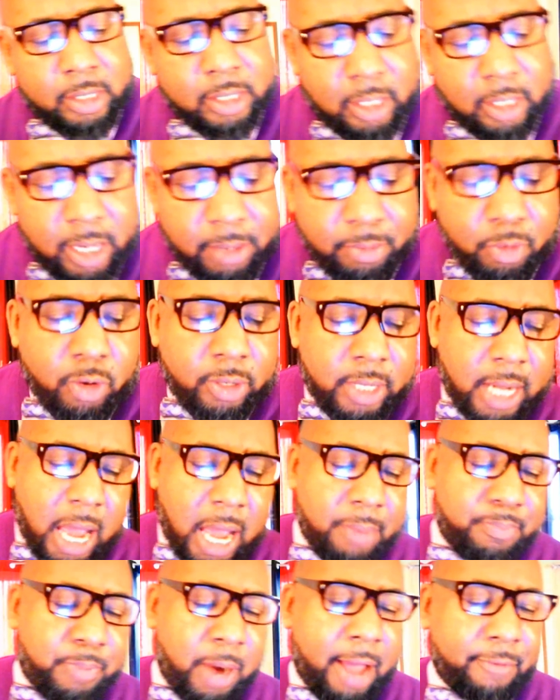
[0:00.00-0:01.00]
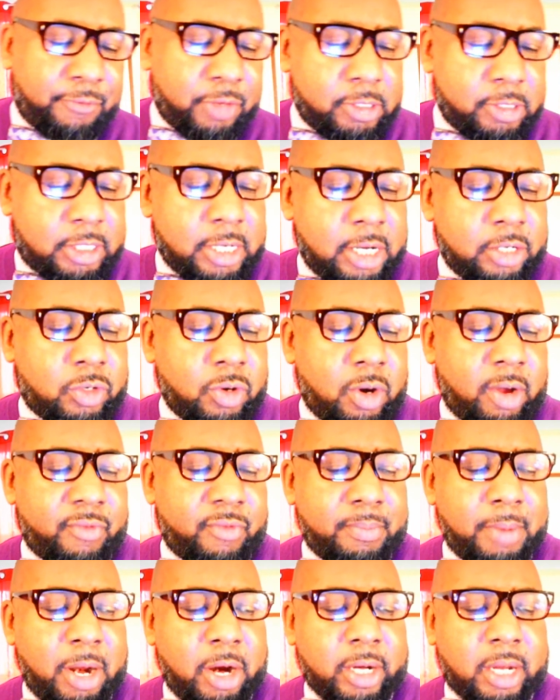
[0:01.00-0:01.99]
The liberal nonprofit Center
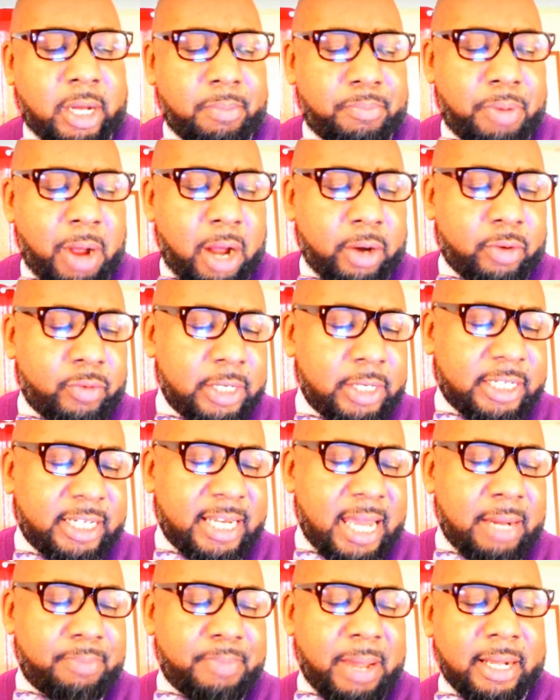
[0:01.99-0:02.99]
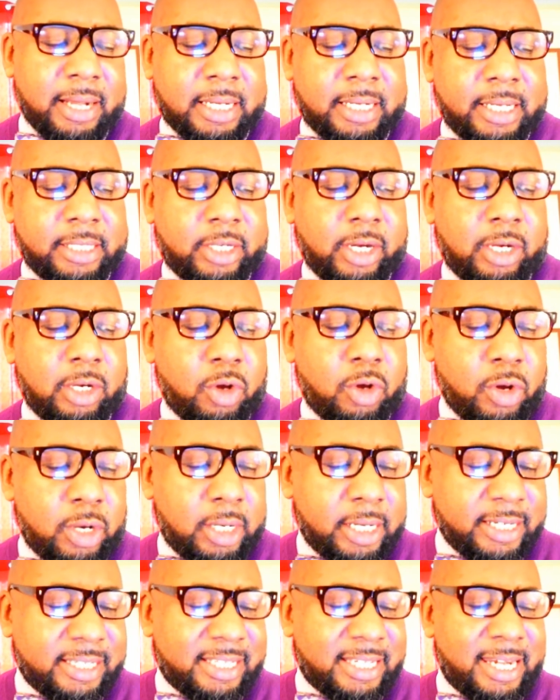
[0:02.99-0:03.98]
of American Progress, led by Clinton
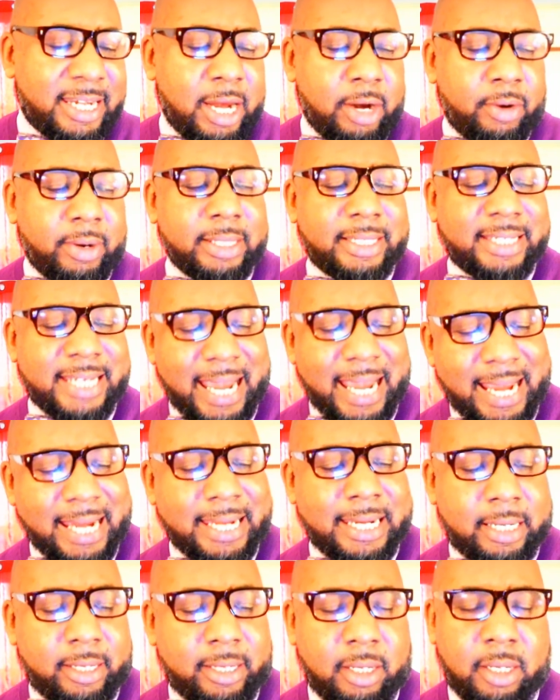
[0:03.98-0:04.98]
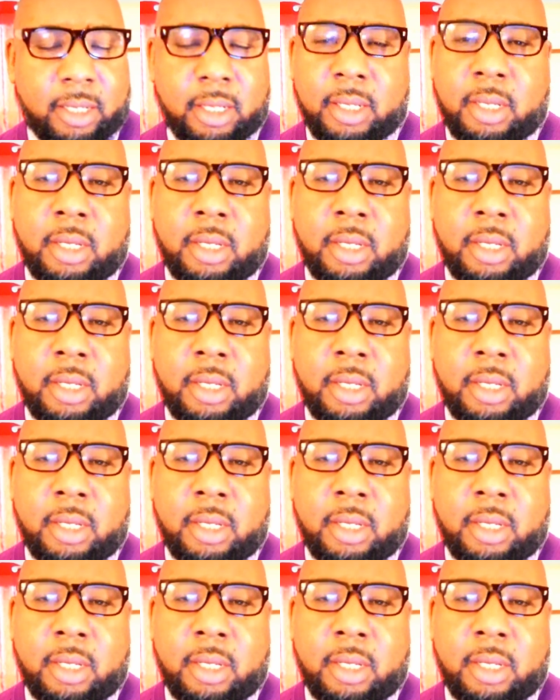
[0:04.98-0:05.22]
loyalist Nira Tandon,